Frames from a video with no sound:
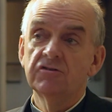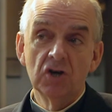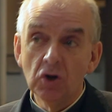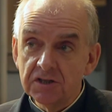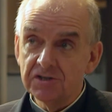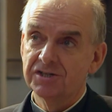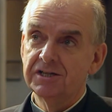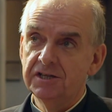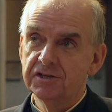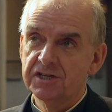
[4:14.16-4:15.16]
the altar's
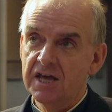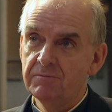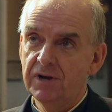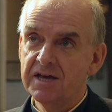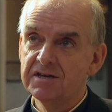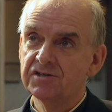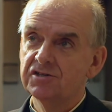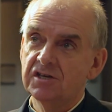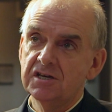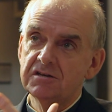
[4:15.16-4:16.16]
still in the same
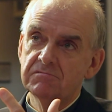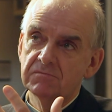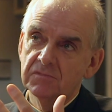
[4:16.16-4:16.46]
place, the